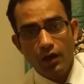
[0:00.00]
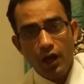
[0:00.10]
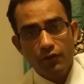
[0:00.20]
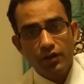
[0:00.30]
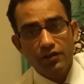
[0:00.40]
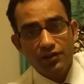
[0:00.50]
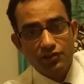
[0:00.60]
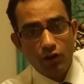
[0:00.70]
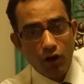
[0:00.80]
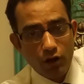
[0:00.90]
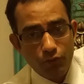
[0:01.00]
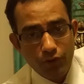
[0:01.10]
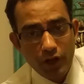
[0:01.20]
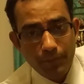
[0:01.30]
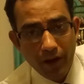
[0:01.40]
And when there is a lot of
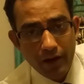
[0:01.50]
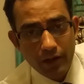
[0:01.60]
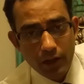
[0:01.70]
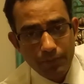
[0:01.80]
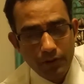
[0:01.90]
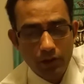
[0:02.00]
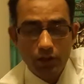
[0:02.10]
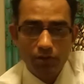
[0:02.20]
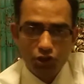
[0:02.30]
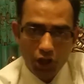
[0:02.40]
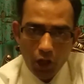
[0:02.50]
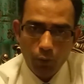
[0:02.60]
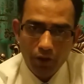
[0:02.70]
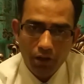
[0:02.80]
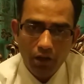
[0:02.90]
work piled up, they will start
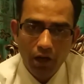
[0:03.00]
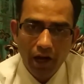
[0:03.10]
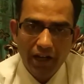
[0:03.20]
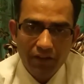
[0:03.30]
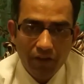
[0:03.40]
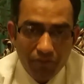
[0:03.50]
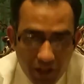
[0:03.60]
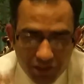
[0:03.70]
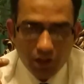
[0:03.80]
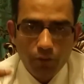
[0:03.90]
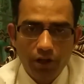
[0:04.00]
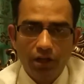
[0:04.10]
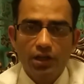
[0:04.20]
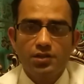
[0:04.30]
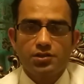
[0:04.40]
working and they will finish the
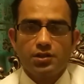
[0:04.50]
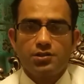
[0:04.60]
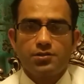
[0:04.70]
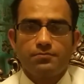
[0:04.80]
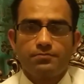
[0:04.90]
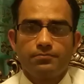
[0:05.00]
work in instants.